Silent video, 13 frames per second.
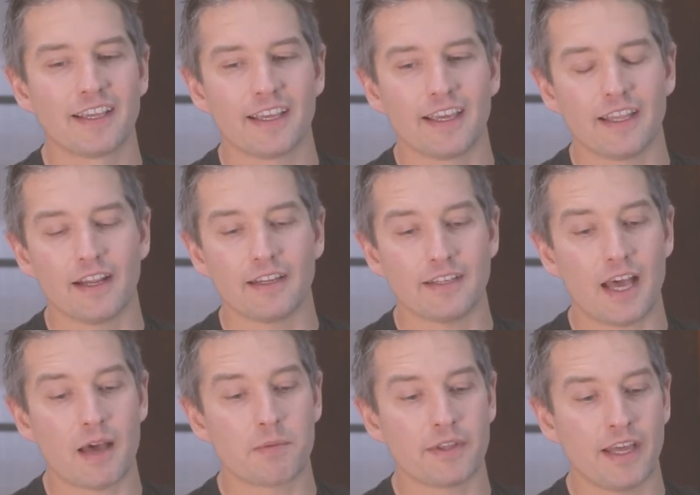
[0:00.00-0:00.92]
And on
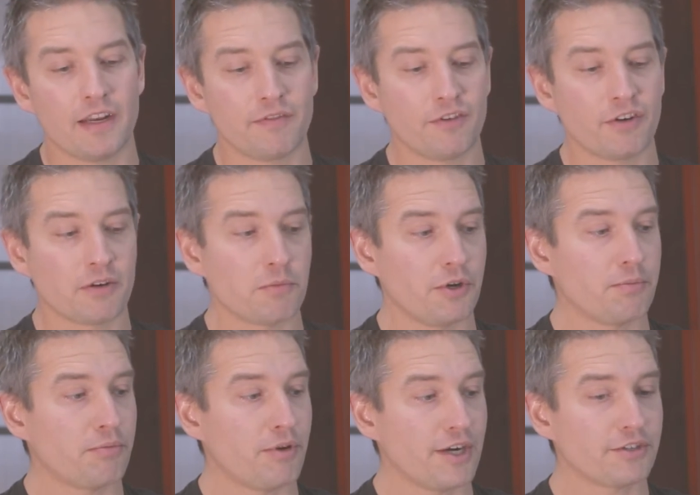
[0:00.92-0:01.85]
top of that, if you're going to
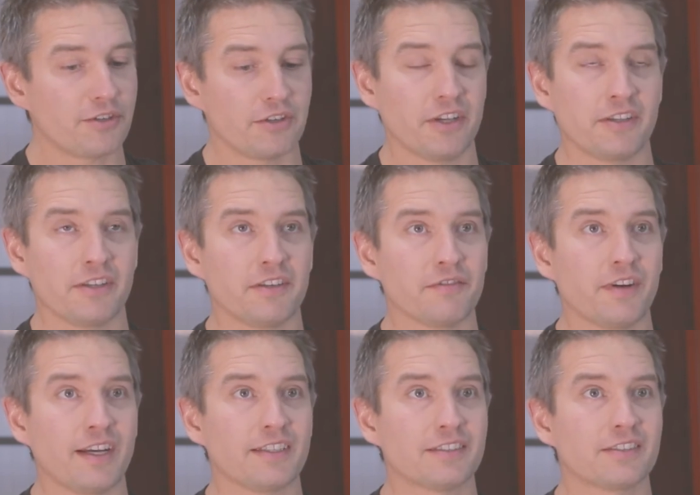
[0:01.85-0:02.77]
put pressure on the
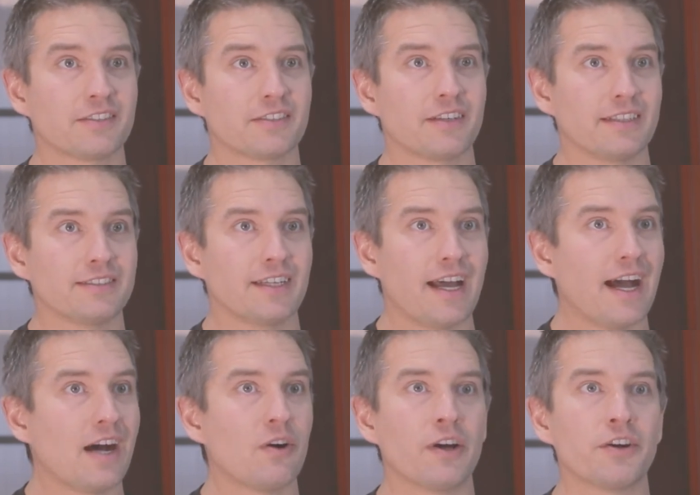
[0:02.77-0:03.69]
device,
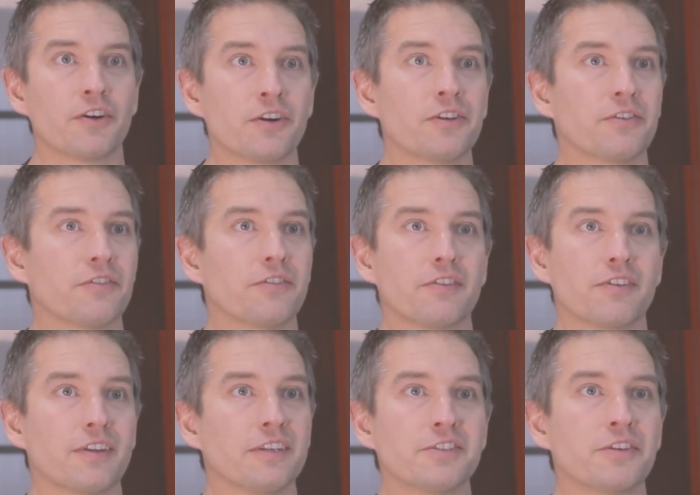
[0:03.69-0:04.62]
how on earth
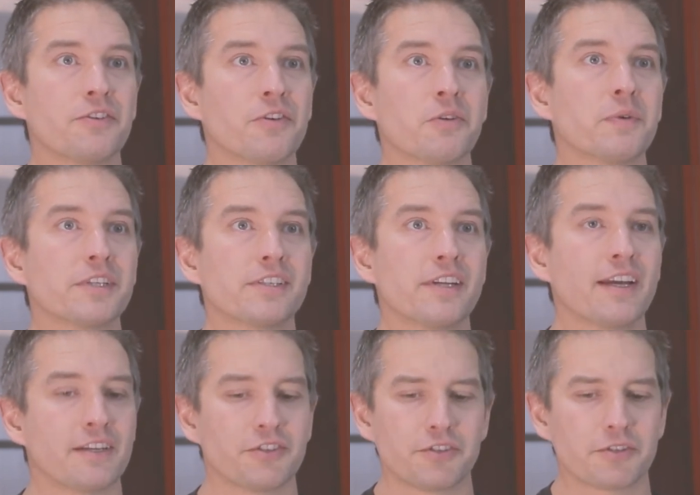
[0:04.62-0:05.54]
is it going to
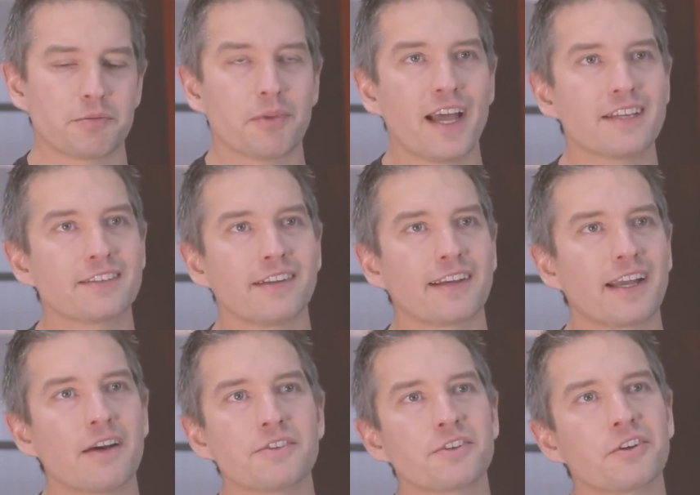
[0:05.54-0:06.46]
withstand? It's just plastic.
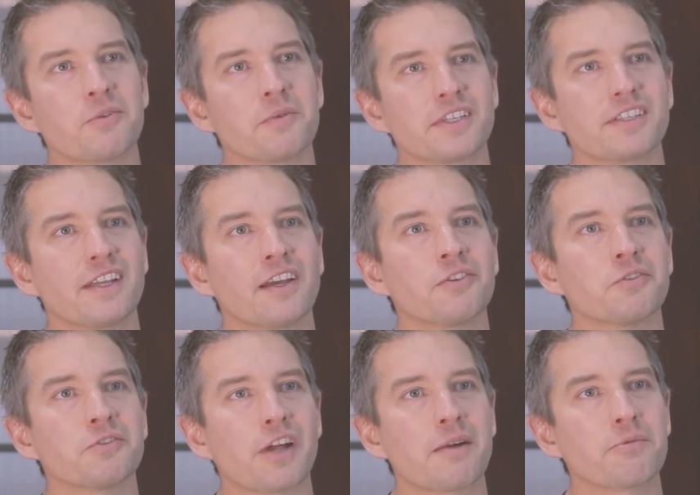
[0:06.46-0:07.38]
How is it going to withstand
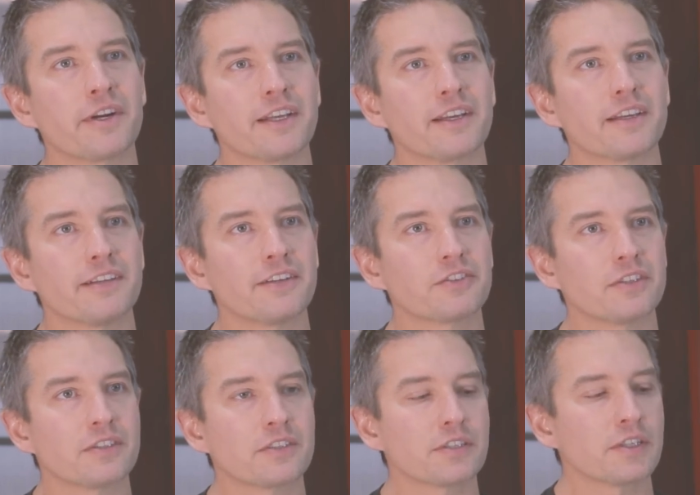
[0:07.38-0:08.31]
those operating
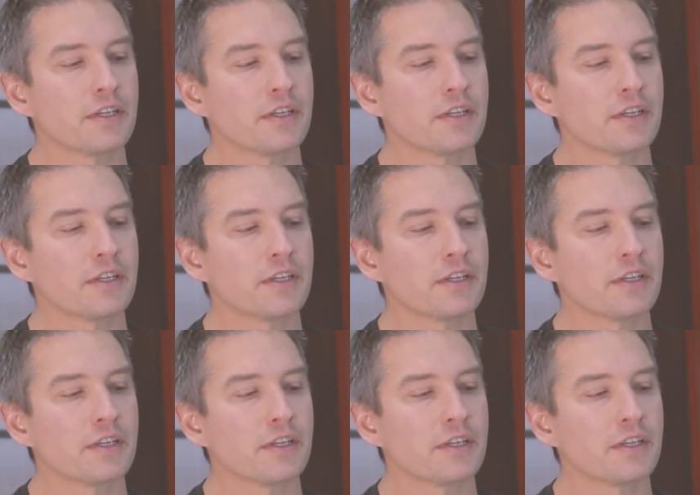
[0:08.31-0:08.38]
conditions?